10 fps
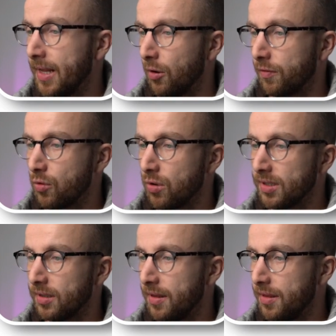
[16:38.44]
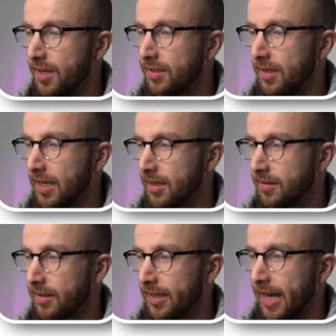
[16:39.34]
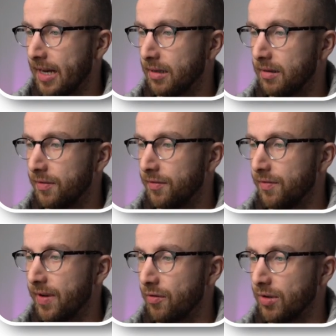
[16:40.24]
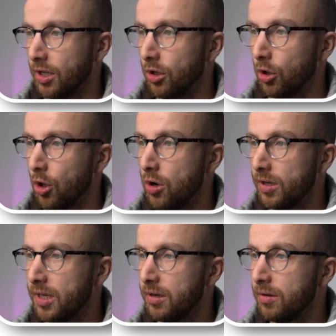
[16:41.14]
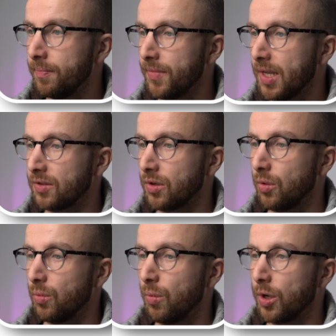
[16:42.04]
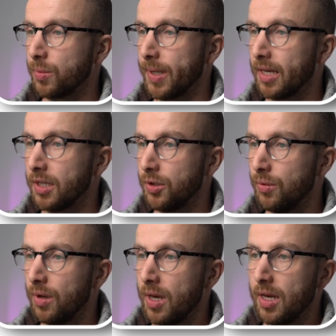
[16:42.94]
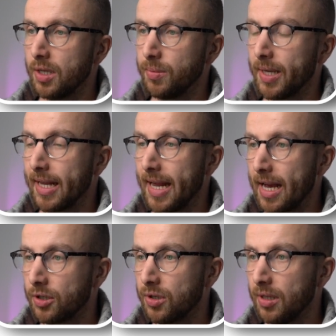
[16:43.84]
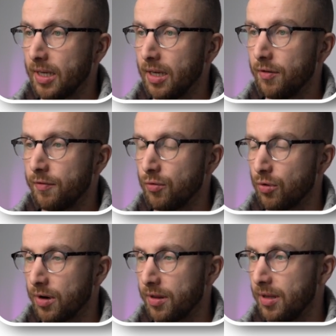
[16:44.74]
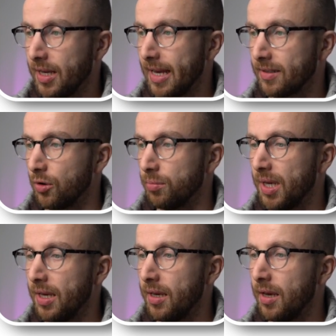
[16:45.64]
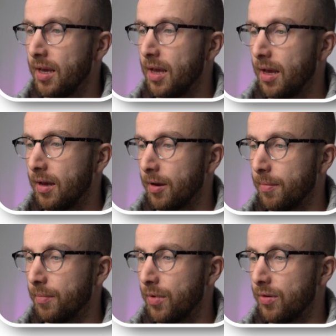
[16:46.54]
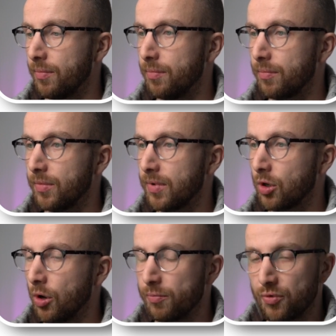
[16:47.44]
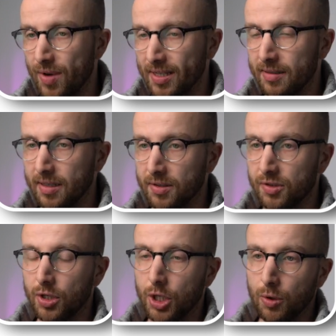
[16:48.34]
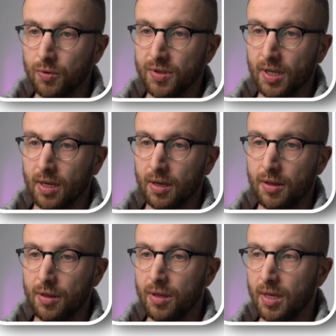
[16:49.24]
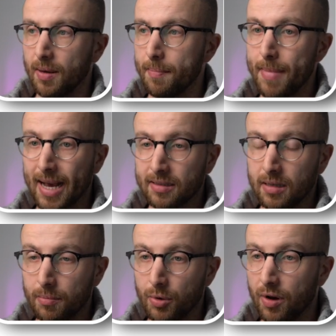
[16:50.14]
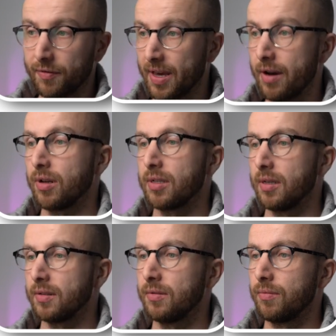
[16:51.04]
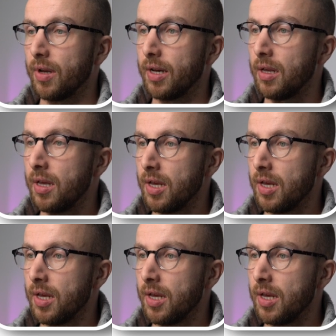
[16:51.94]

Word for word: Now, of course, this is again very long here. And so what we can do is we can actually, for the SOP, um, compress this using the max number of characters, right?